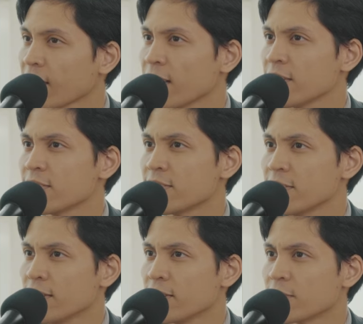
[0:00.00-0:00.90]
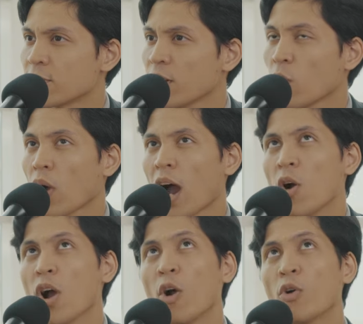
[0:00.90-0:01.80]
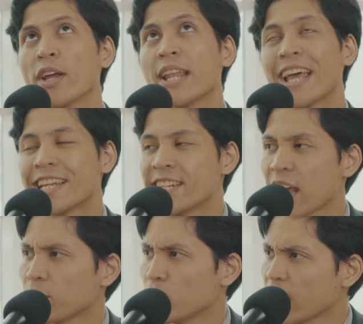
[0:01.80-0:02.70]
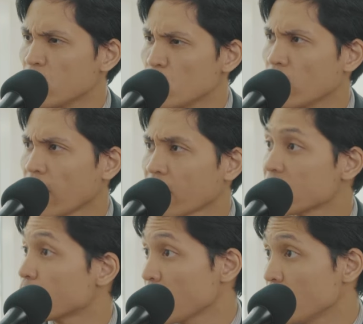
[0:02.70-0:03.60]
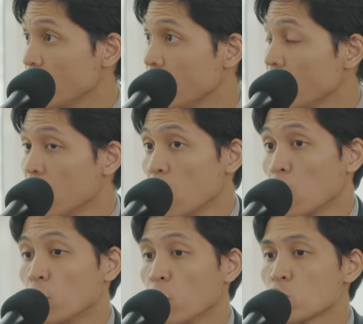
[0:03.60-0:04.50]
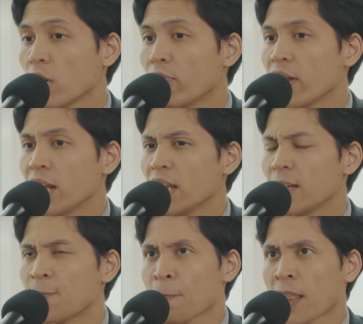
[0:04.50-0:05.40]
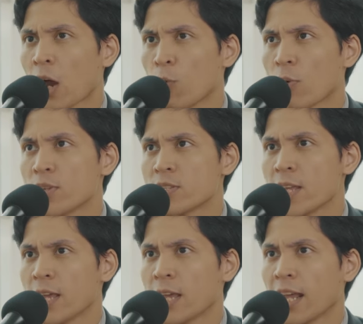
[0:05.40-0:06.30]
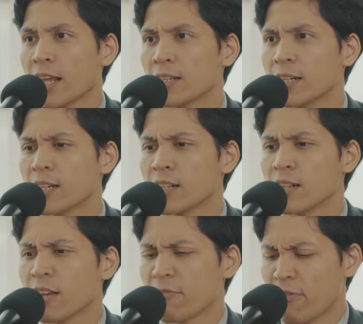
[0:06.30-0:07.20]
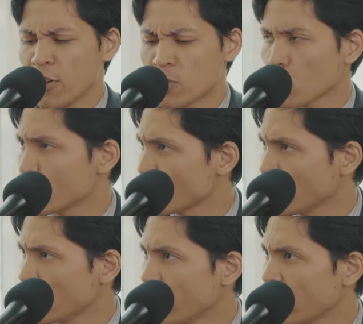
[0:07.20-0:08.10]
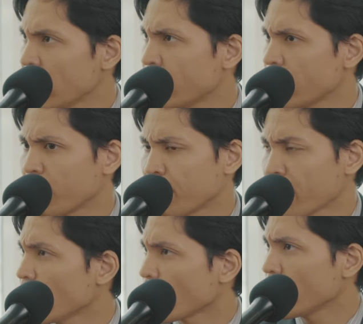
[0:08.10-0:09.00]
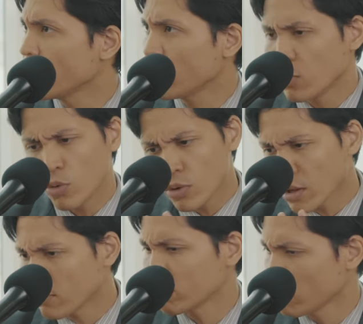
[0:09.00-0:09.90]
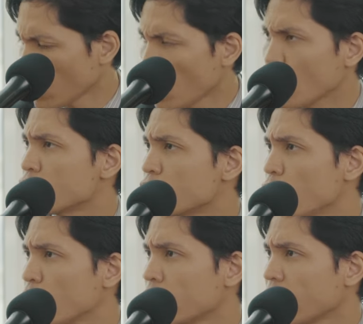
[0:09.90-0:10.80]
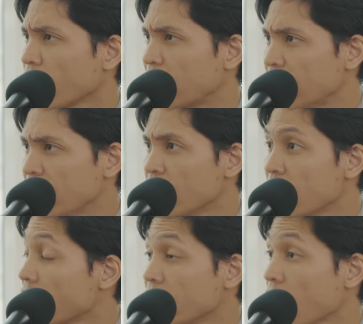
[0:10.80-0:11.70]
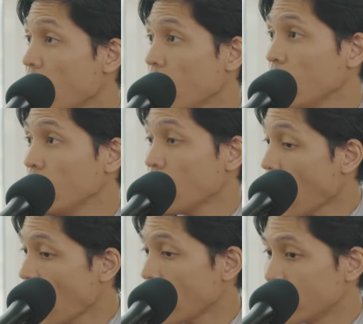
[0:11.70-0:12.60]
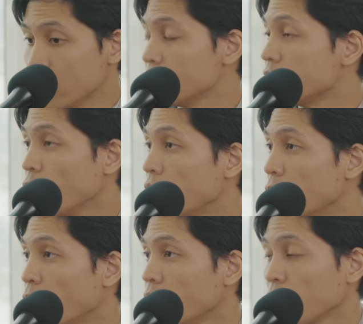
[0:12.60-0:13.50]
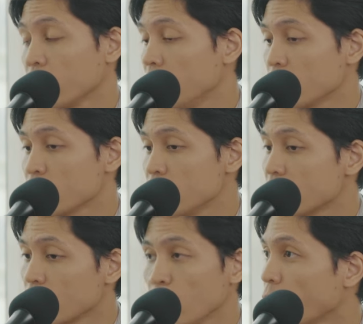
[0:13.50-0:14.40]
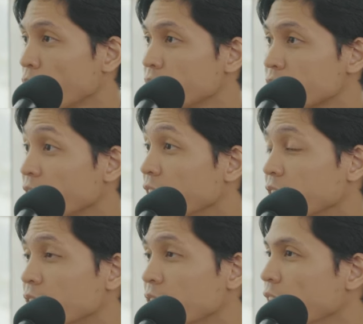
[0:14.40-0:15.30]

I see. Mm. So like, how can they adapt to that new life, especially those who are very, what we say, like very social, very friend oriented dulu, like they always go with their clique. Now he is the only one, or he or she is the only one studying here.